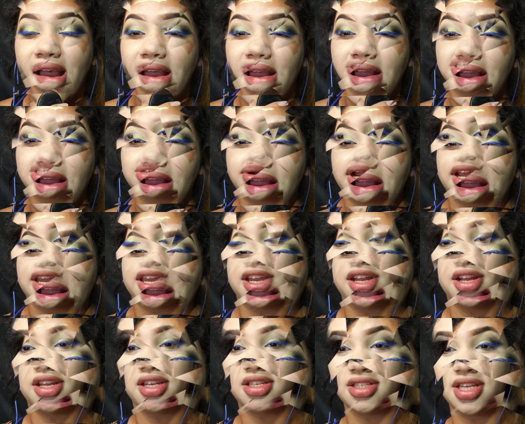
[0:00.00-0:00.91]
This right
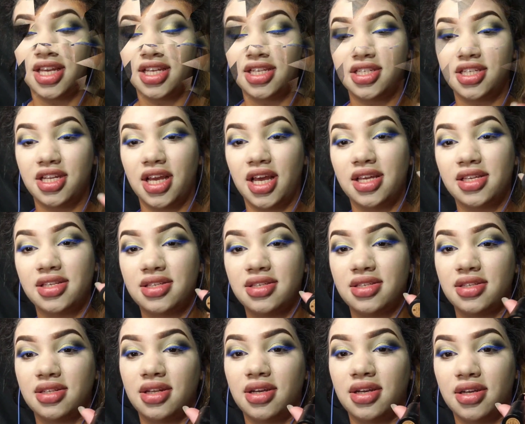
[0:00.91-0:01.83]
here is a
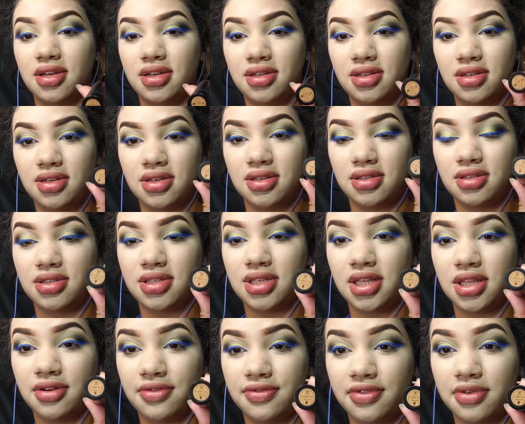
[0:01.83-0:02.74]
chestnut
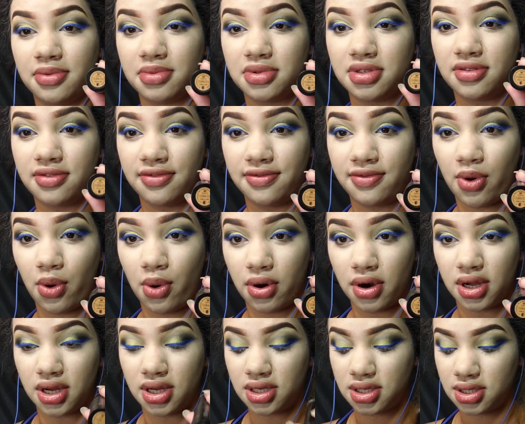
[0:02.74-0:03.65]
concealer from
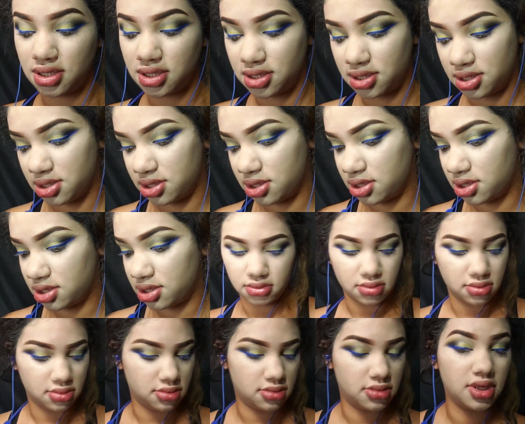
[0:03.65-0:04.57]
Sephora,
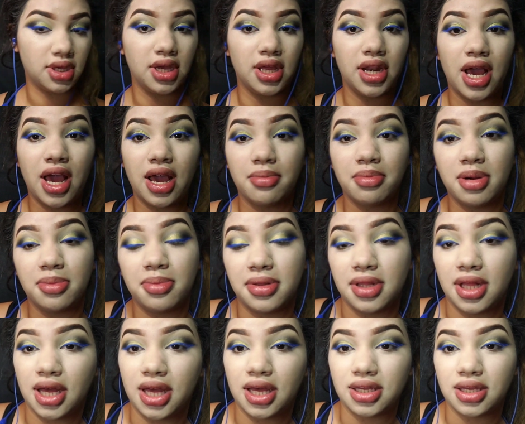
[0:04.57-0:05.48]
and I'm
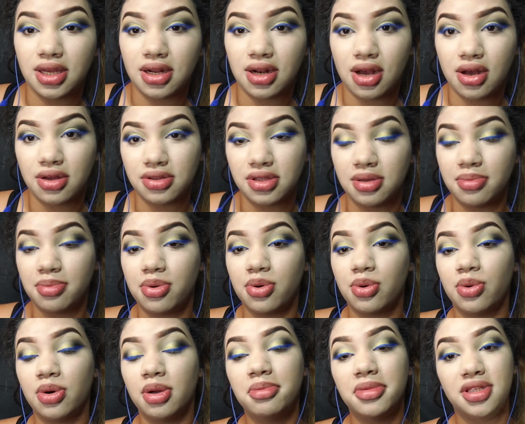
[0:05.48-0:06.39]
applying it on the
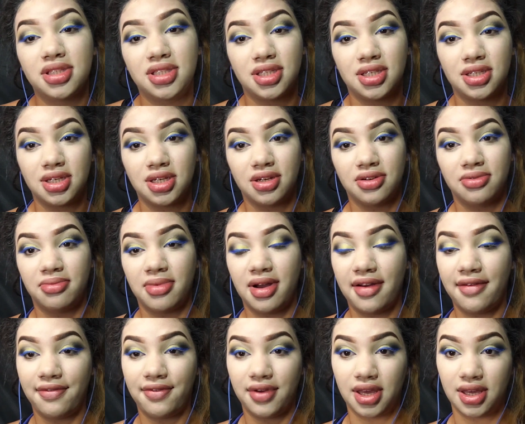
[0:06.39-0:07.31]
perimeter of
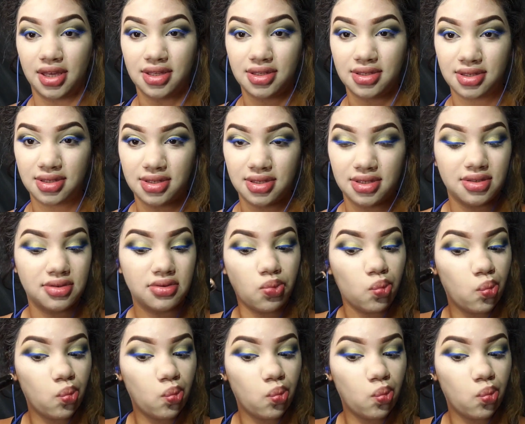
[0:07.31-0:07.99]
my face.